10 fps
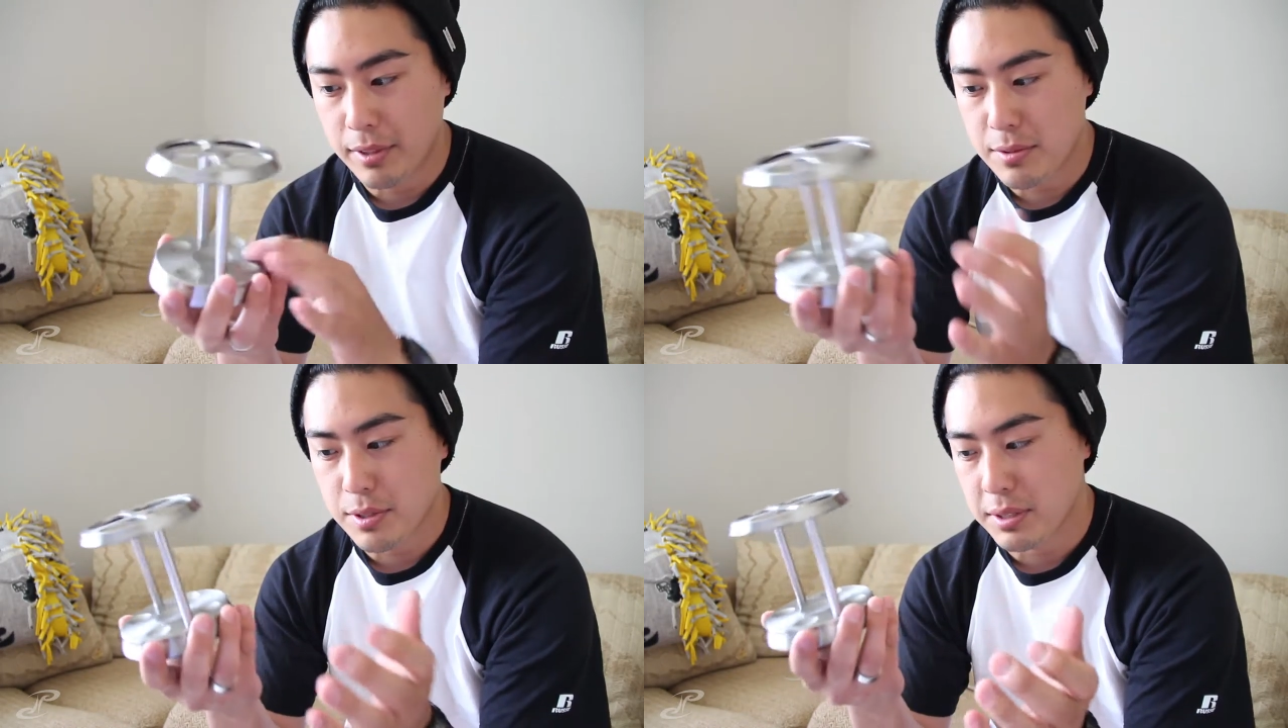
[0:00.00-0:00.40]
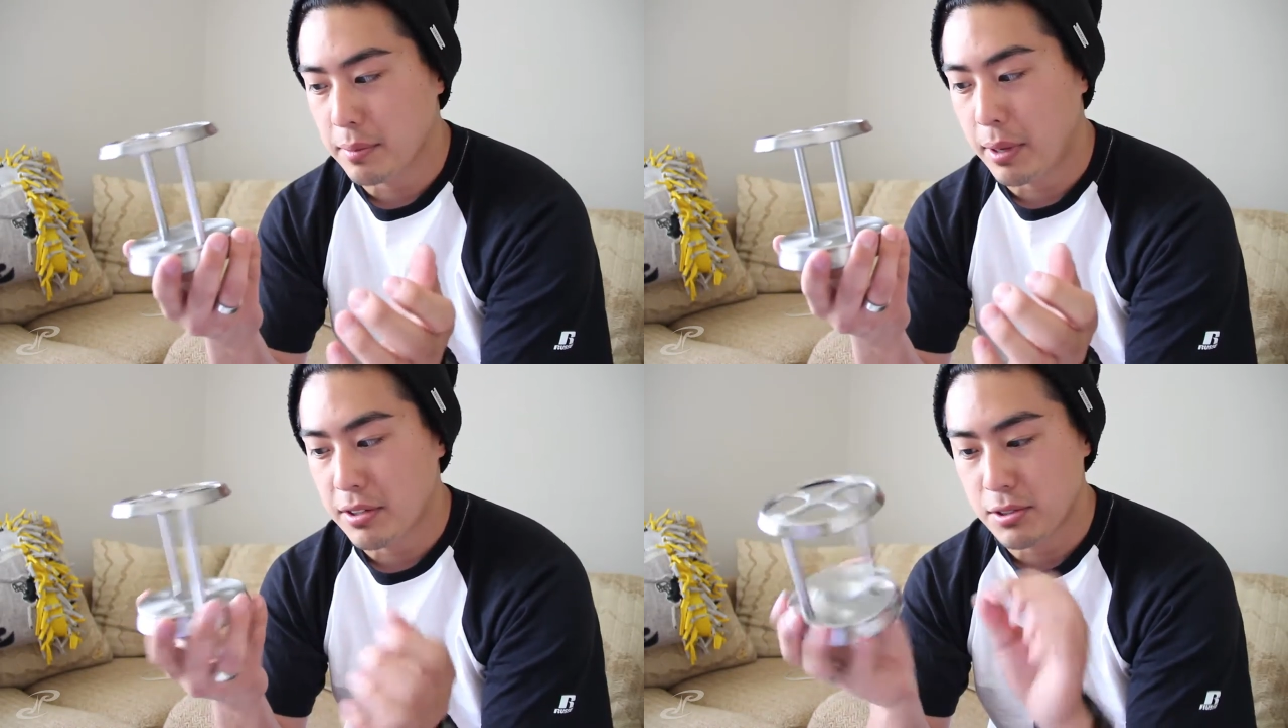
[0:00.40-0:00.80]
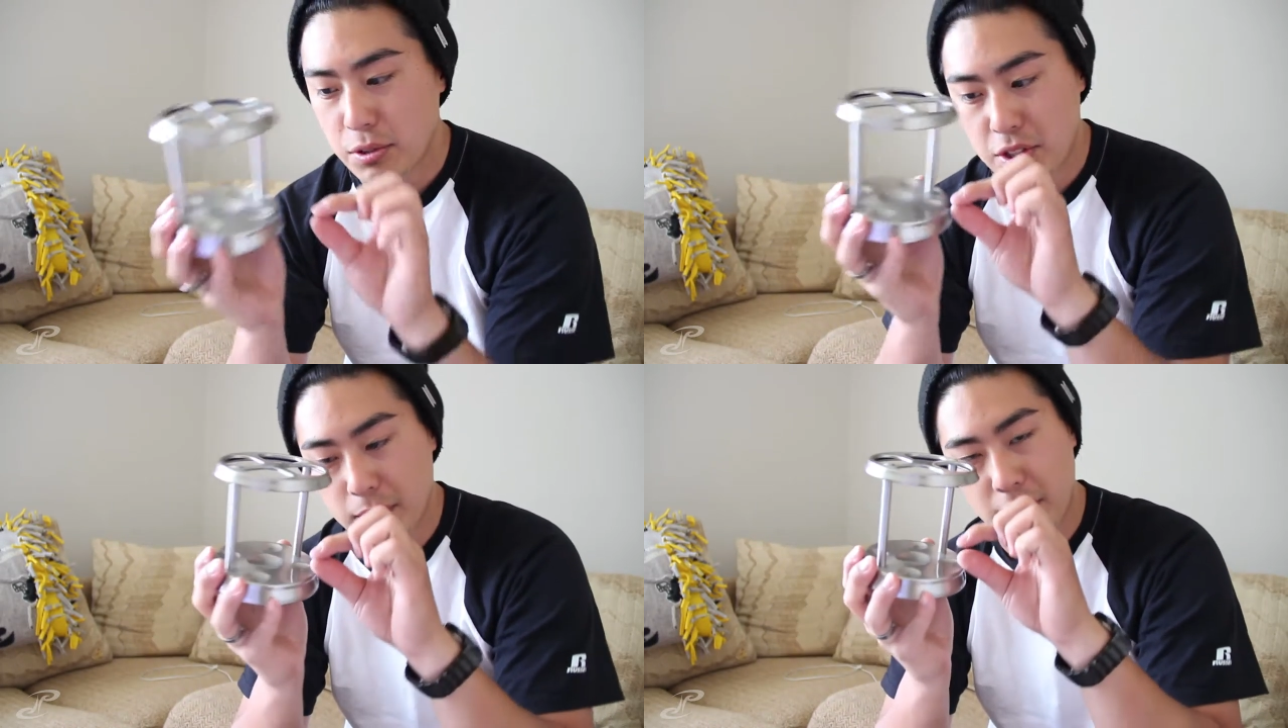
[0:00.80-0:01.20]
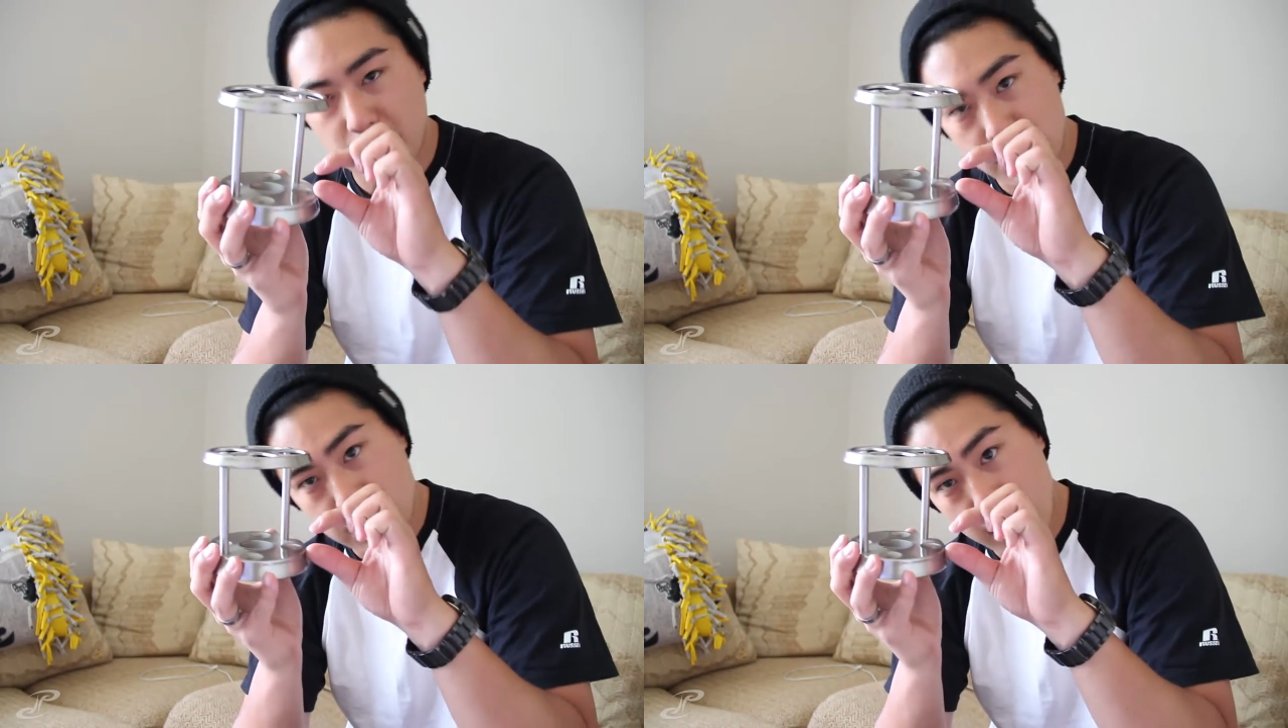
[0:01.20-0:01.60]
This was a better solution, but if
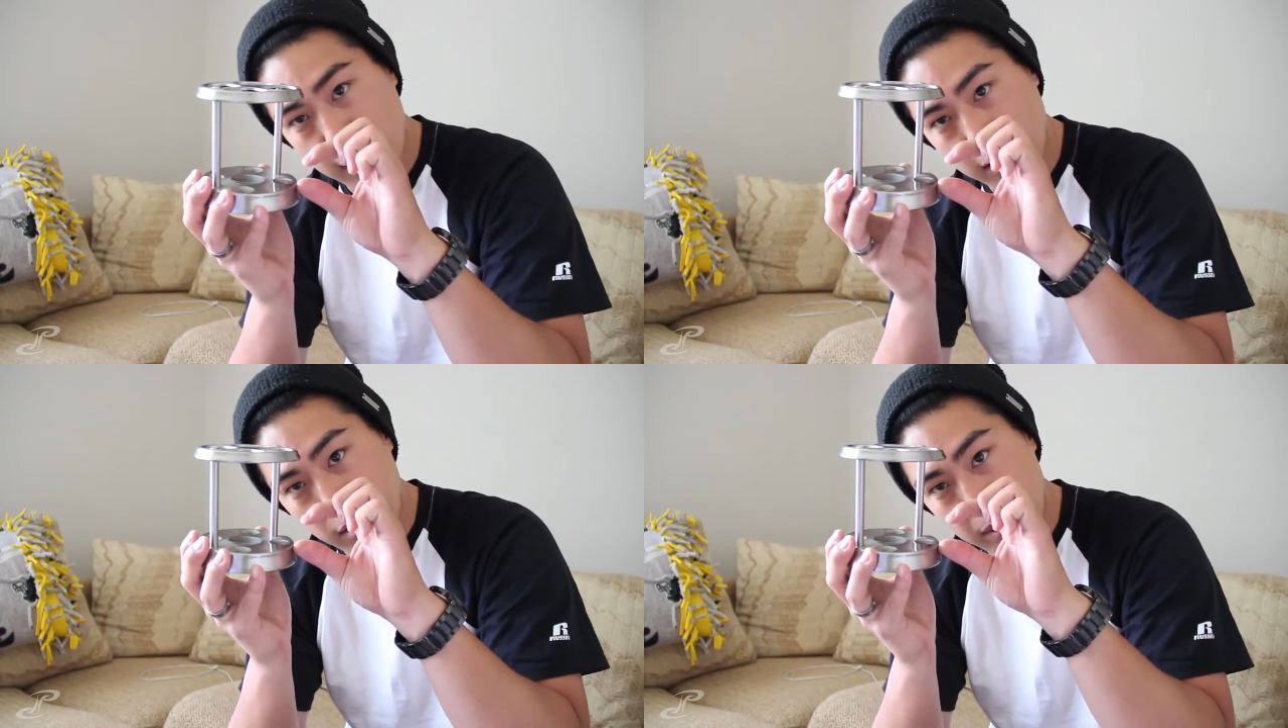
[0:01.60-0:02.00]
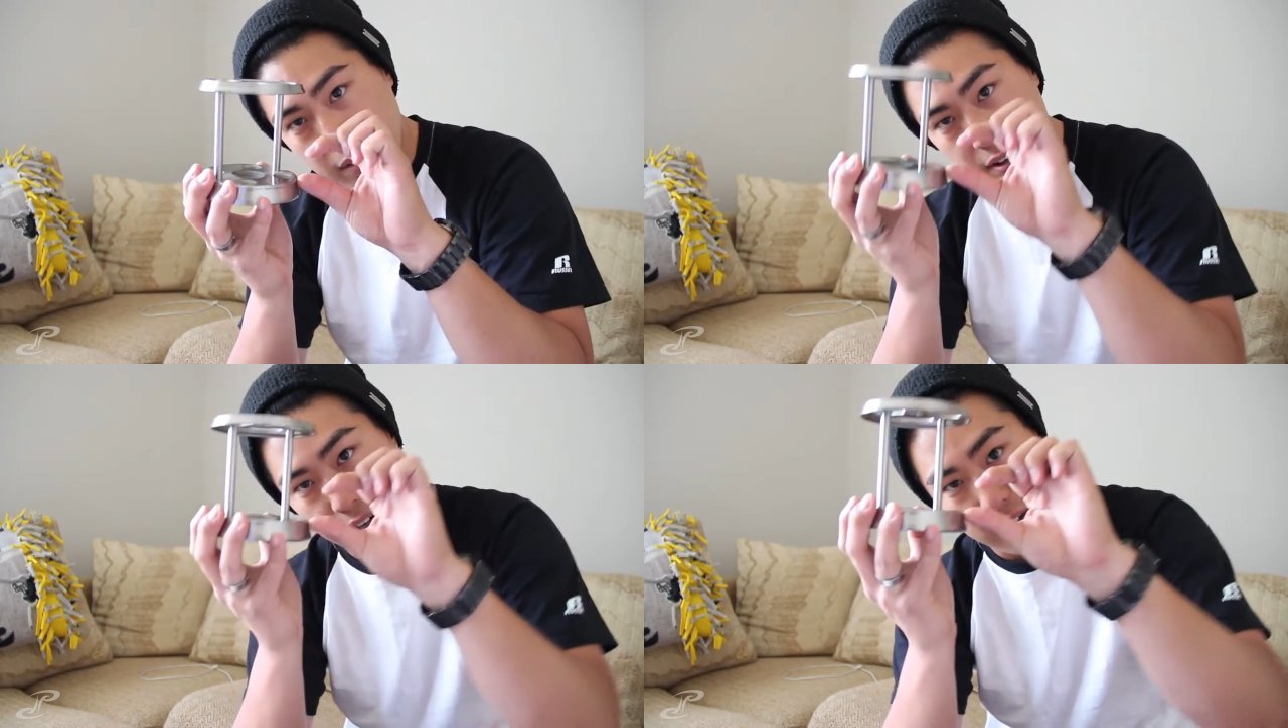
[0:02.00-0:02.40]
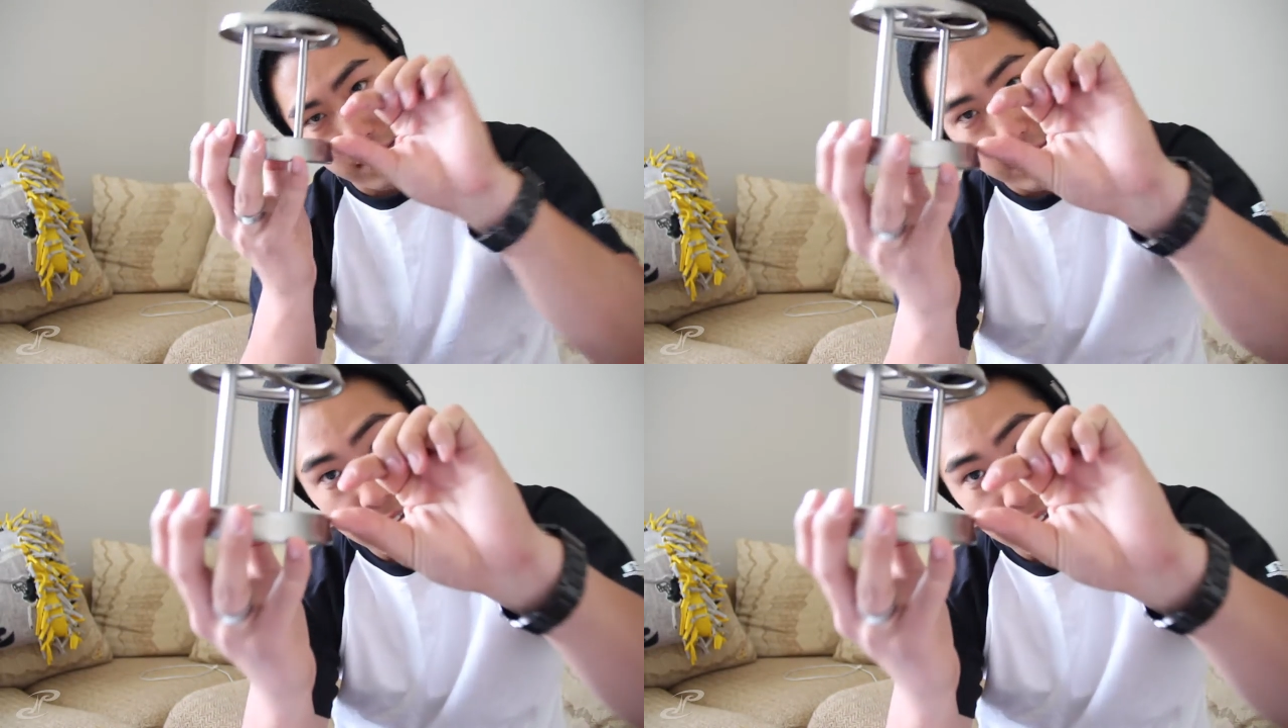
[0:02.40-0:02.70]
it just had a little bit of a